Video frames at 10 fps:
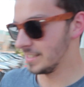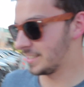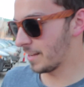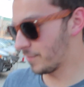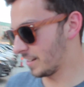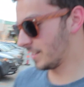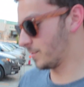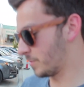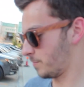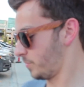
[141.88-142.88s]

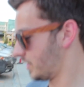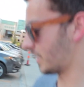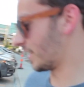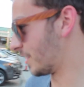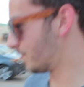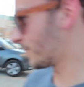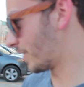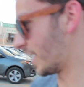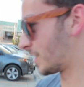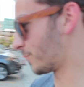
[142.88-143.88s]
Definitely been beat up,
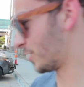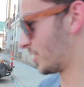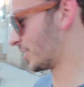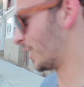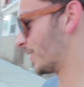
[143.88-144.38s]
that's for sure.